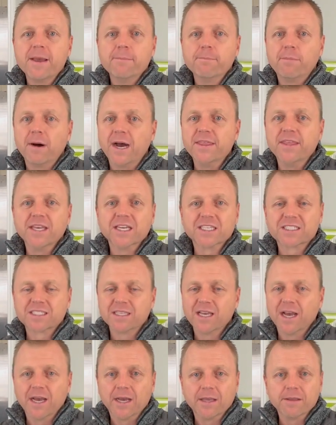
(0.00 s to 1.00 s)
by
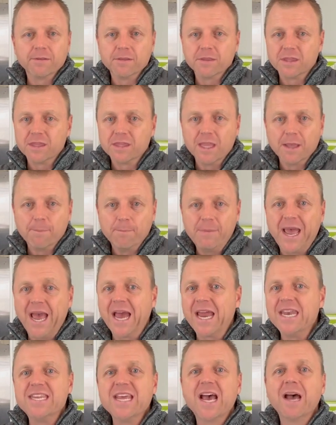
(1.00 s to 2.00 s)
this the
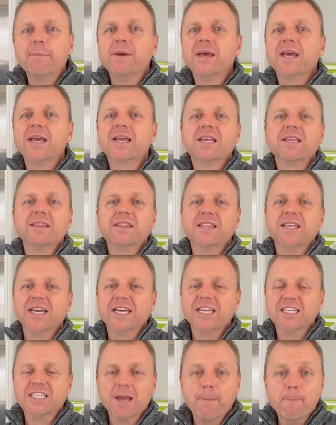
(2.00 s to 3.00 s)
pandemic,
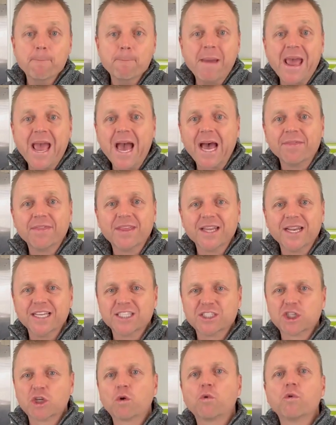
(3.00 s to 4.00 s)
the demand that
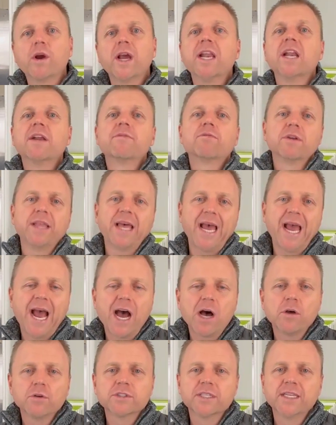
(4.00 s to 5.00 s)
it's created for the
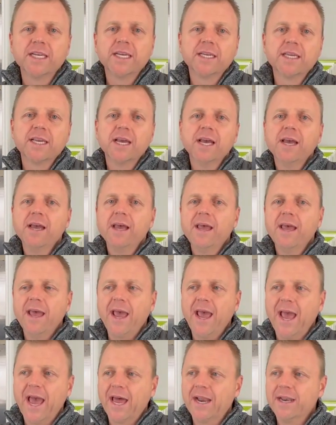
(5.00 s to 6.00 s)
housing,
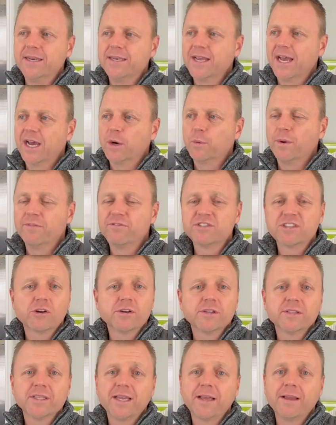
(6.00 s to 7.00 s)
and we've
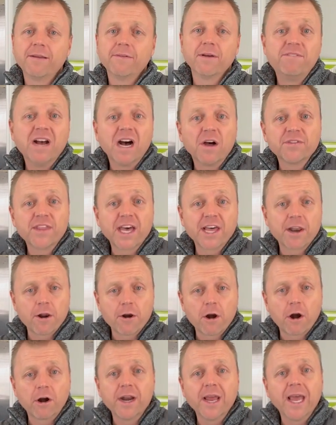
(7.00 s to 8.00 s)
certainly felt that
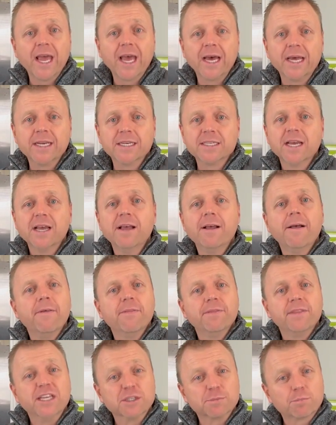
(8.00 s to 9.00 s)
on our end.
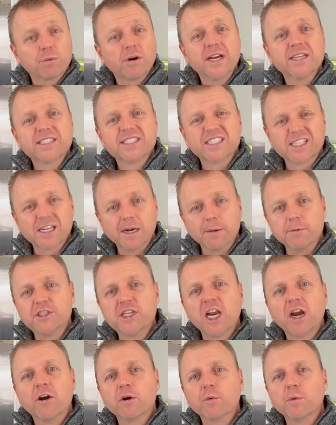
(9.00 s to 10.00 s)
These prices that I'm
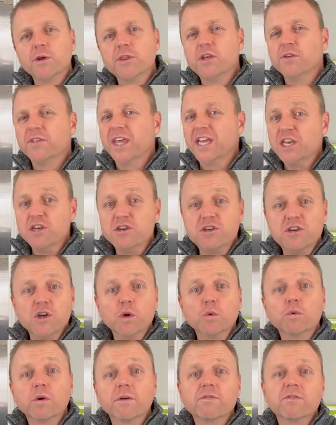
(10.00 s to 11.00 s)
sharing with you, they
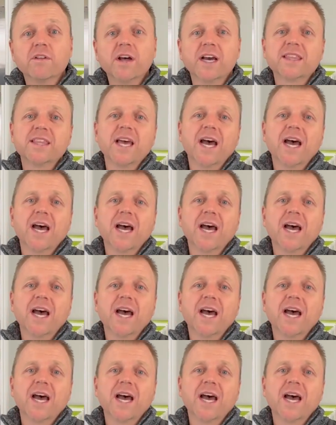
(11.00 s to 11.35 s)
do reflect